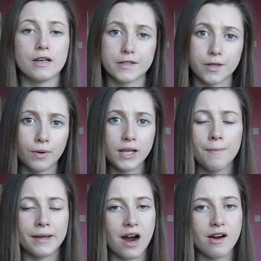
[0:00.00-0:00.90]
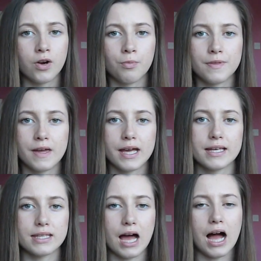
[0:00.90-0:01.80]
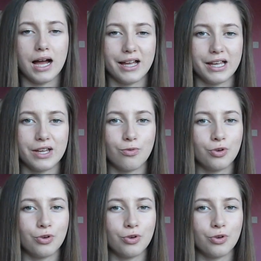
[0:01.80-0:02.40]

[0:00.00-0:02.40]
So will I be carrying on with this? I